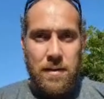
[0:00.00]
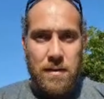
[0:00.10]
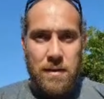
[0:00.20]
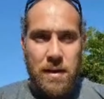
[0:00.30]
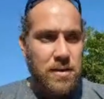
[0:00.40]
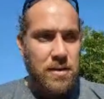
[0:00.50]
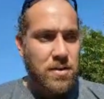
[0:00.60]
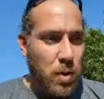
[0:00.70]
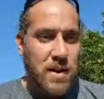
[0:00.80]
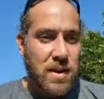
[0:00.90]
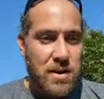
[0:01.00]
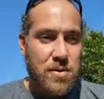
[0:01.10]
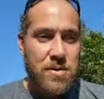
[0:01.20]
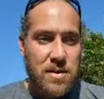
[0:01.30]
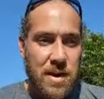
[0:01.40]
Like 20
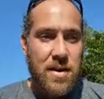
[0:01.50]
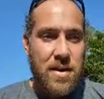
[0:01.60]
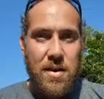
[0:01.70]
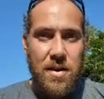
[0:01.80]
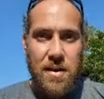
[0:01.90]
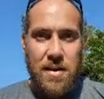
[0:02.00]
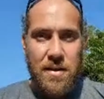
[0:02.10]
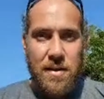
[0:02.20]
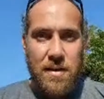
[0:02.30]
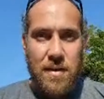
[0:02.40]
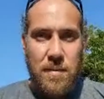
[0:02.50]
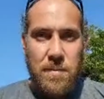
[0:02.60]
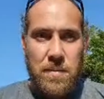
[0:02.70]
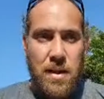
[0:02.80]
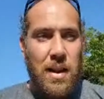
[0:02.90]
years later.
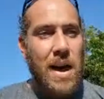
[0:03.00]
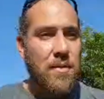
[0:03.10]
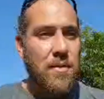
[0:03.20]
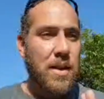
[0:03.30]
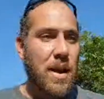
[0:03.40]
A lot of it, I